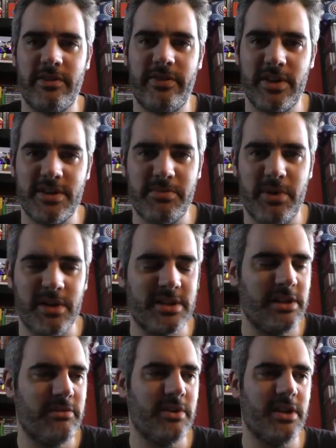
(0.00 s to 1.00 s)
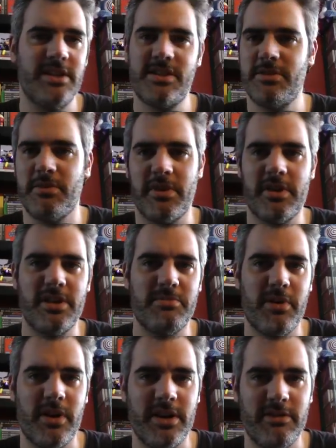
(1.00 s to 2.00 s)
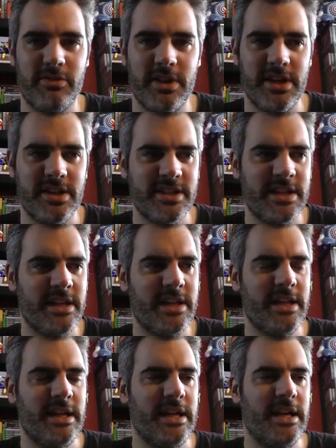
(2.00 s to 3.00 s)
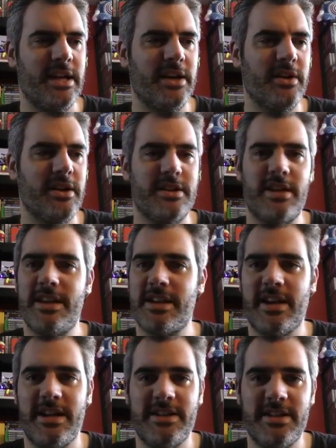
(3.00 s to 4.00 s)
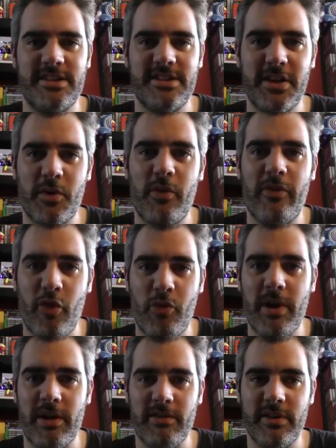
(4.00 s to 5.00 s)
a first-party release to a third-party release, a dedicated single format